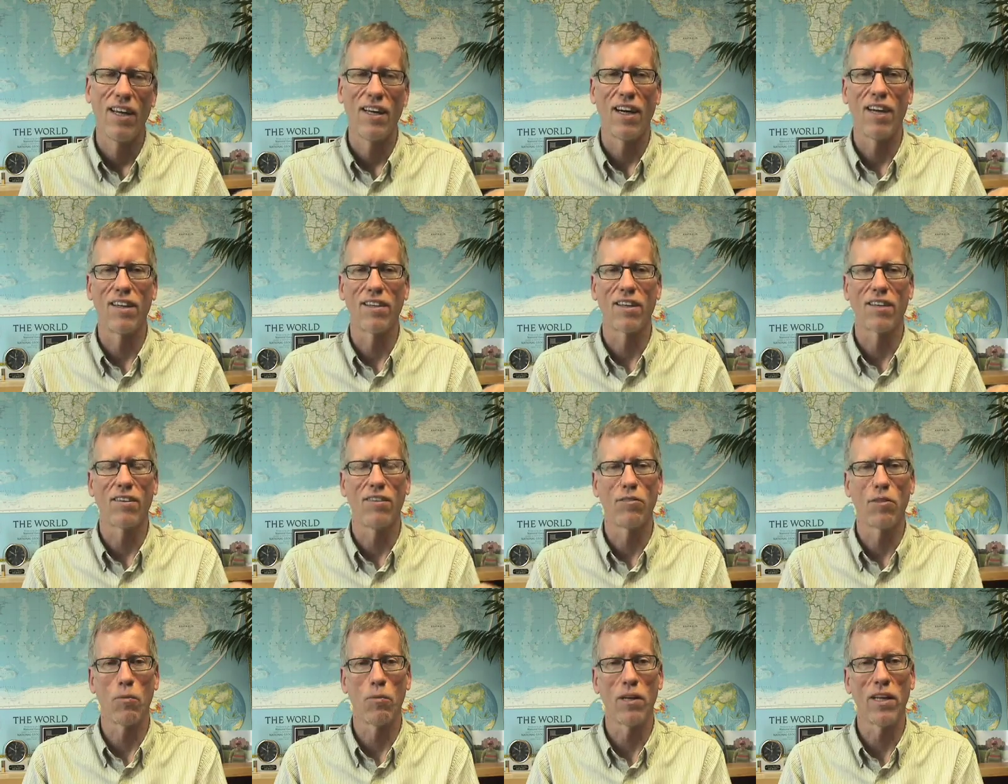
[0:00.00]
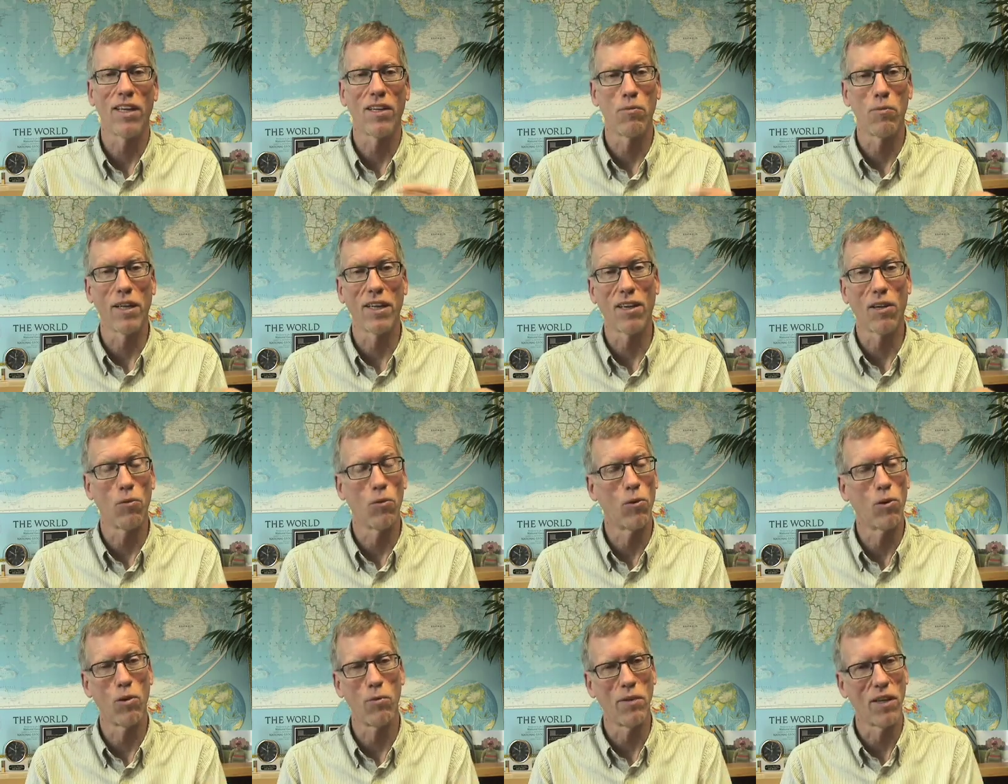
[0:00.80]
The planet may not
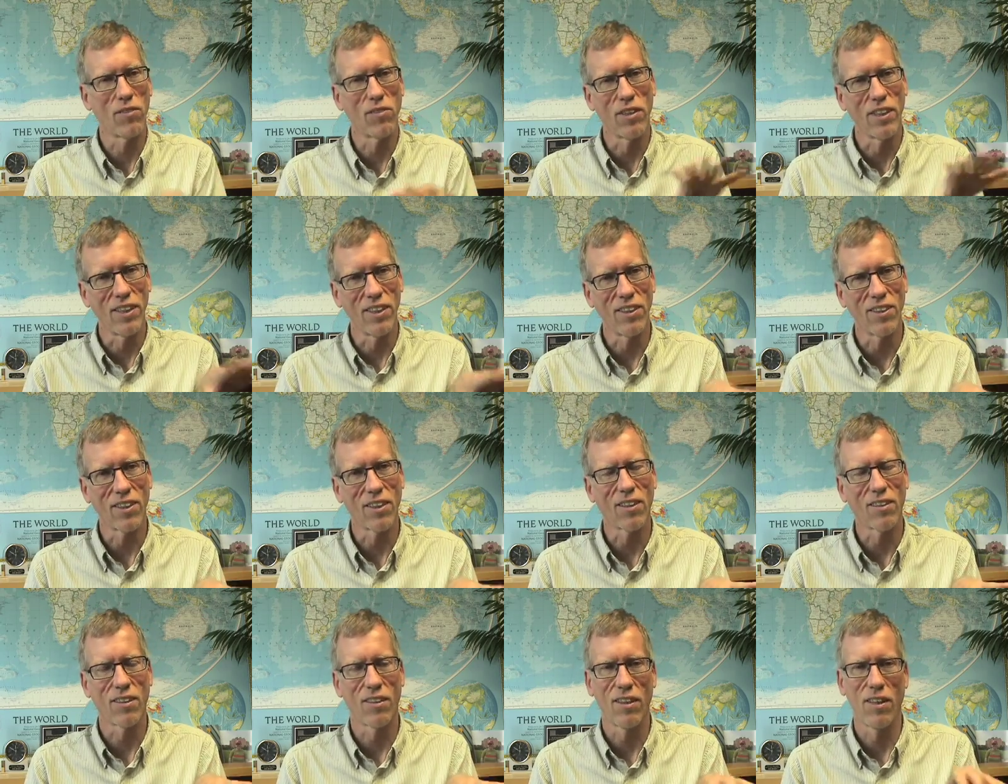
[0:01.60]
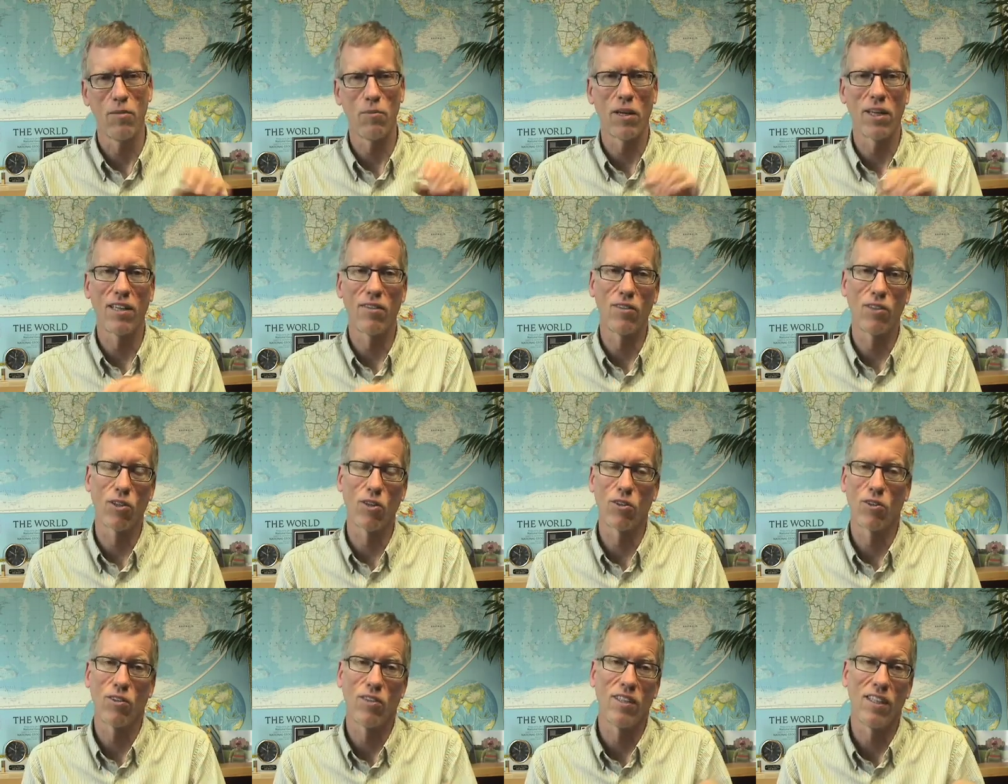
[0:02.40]
warm every year. It might even
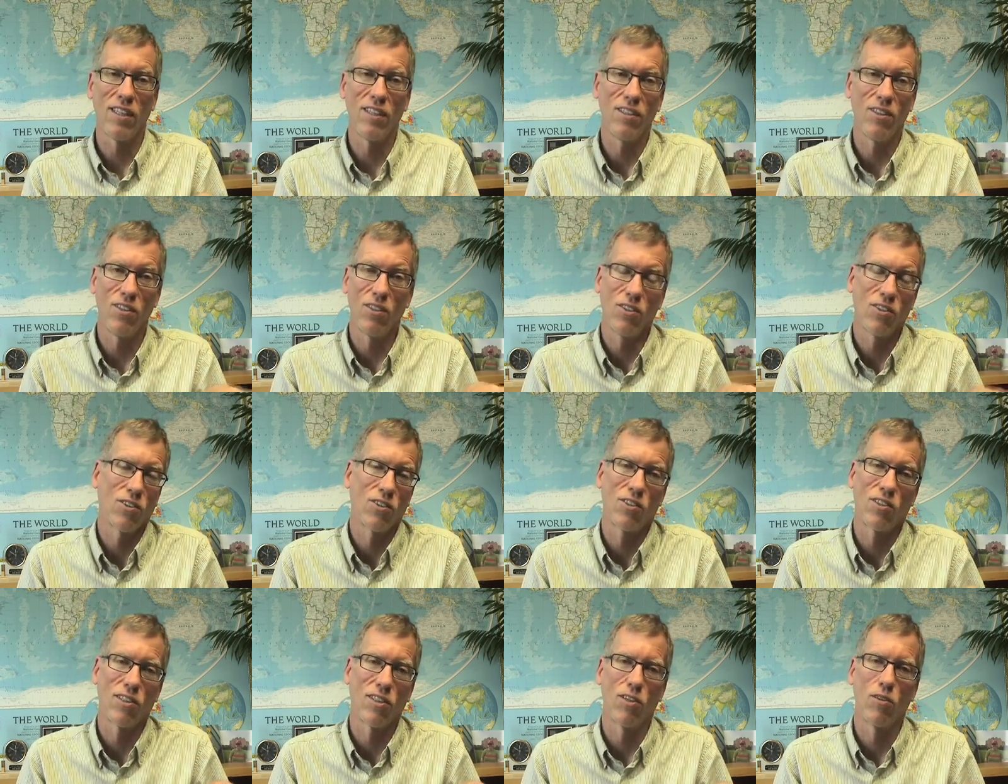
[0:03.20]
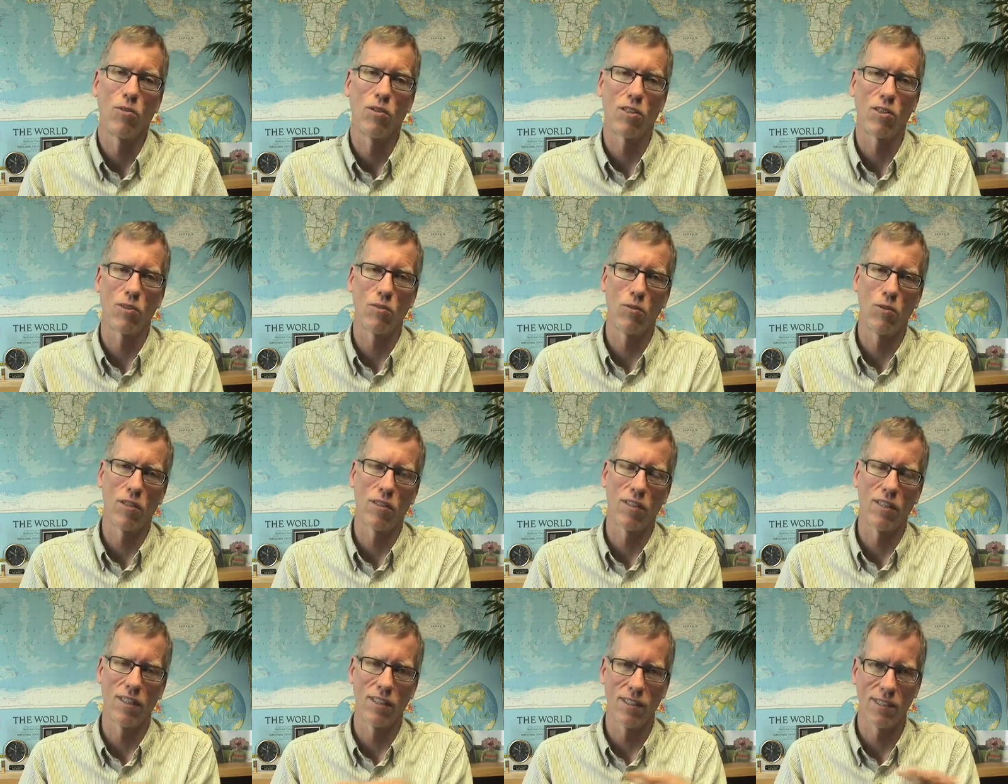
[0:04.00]
go through 10 years or so
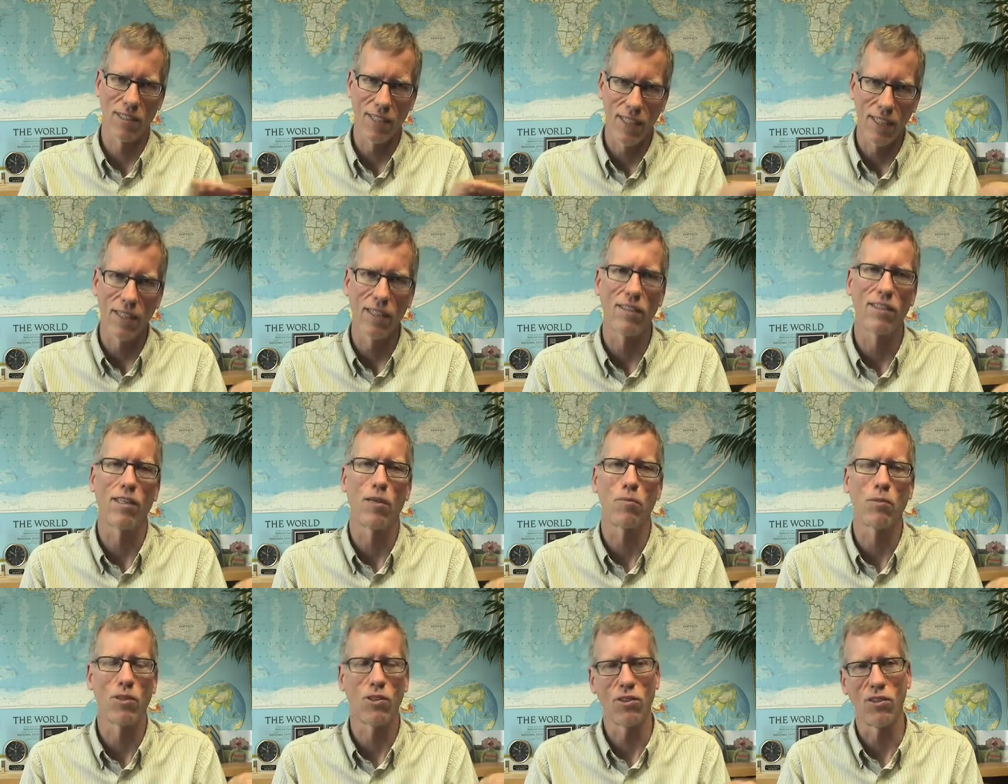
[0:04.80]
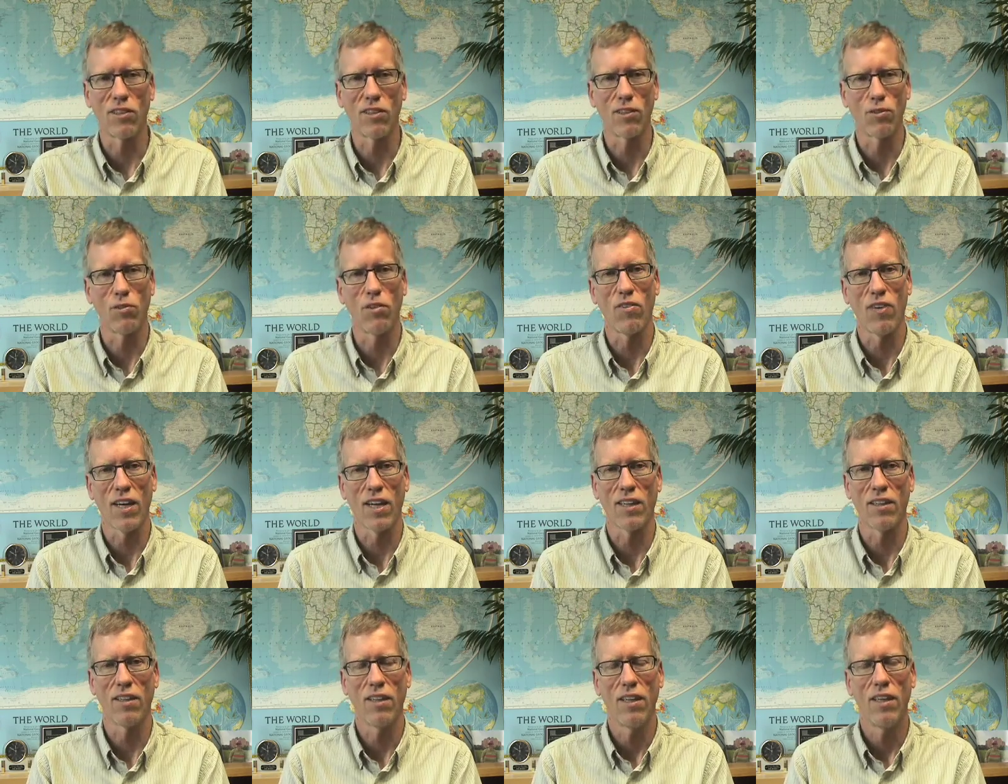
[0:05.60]
with steady temperatures as we've
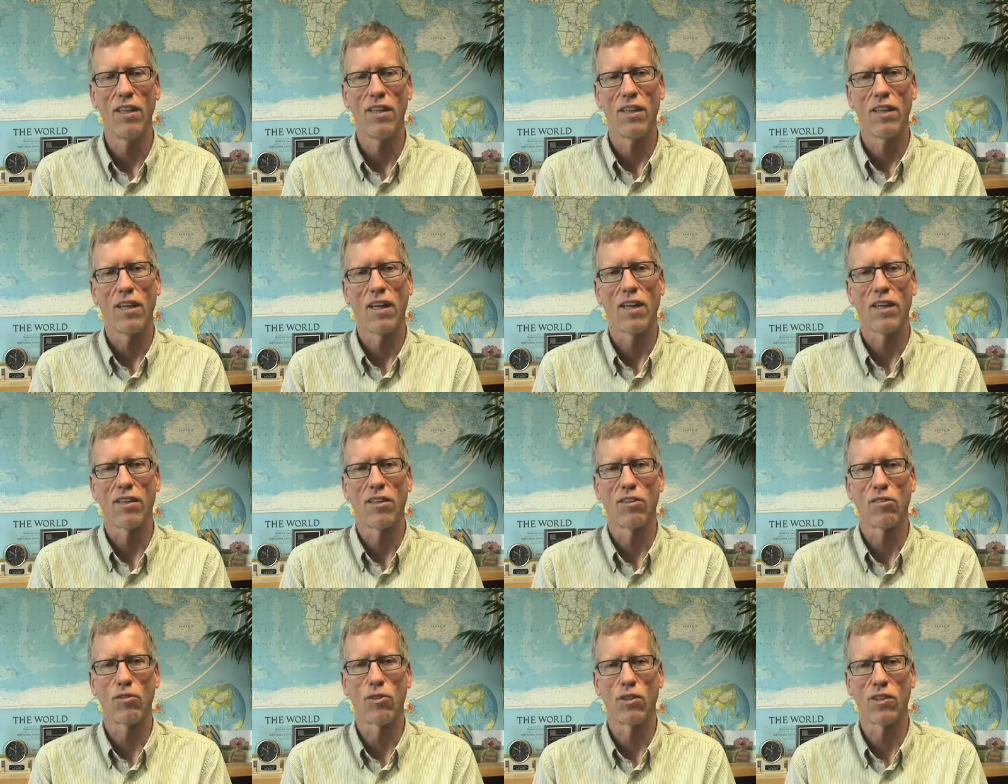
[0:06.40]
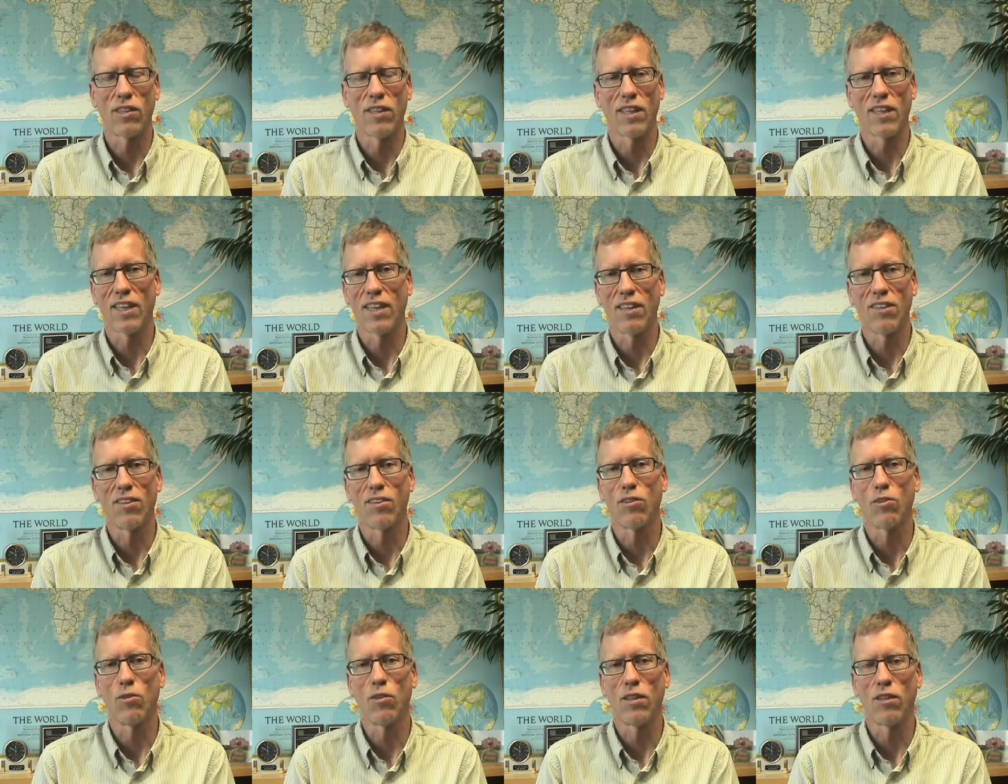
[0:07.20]
had in the first decade of
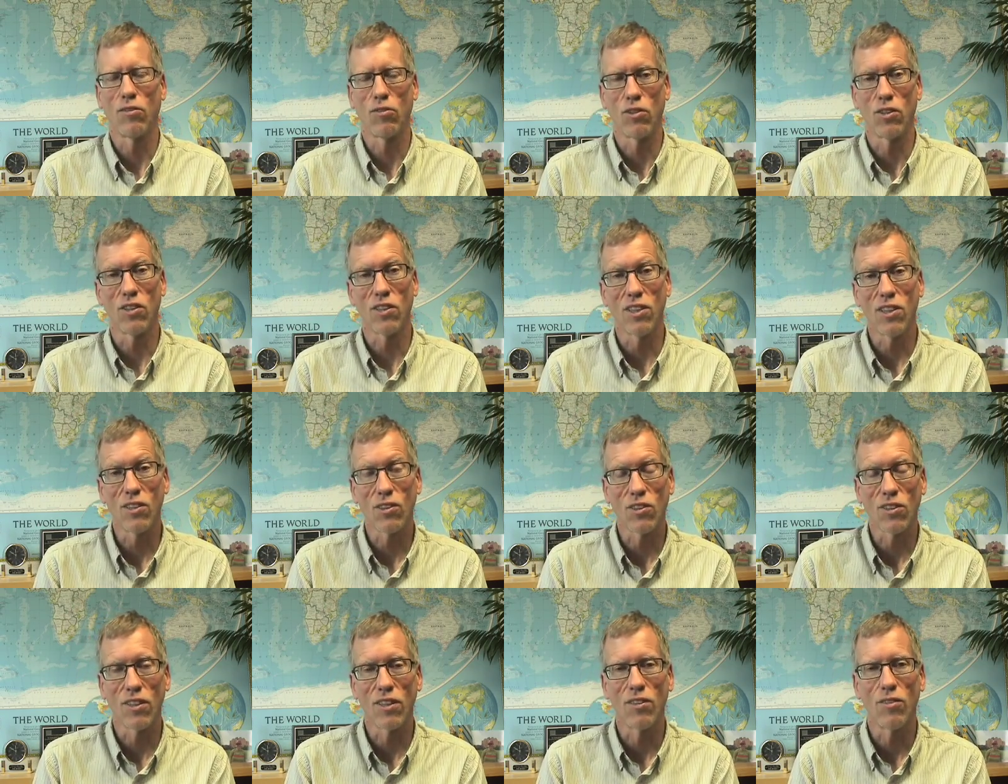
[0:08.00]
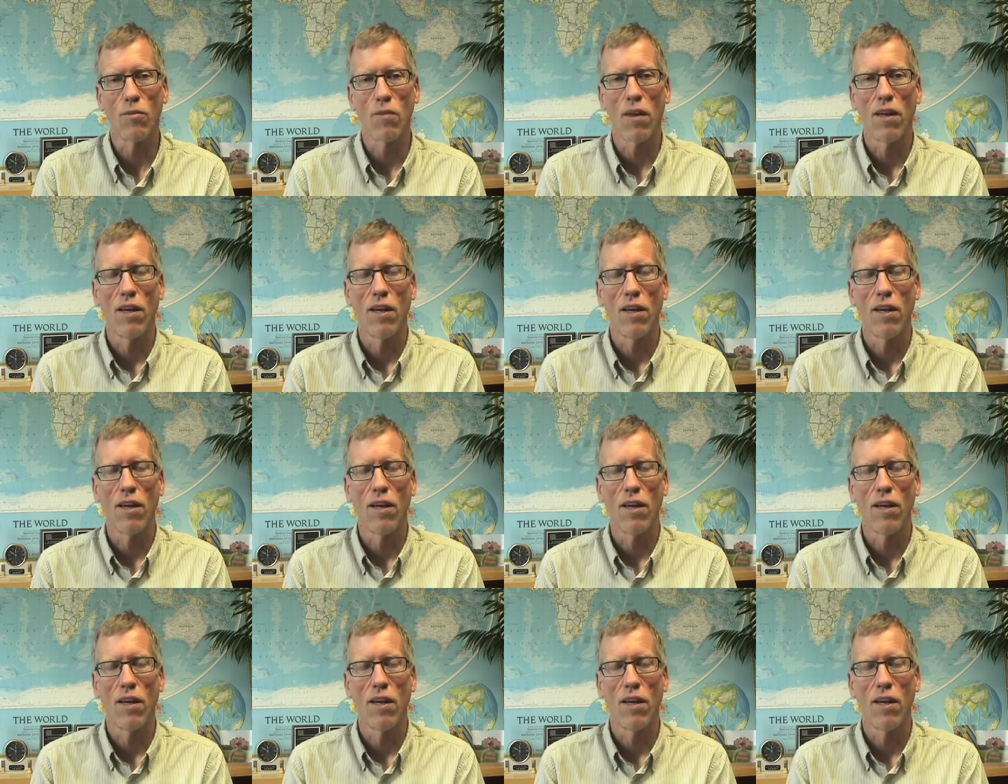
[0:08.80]
the 21st century.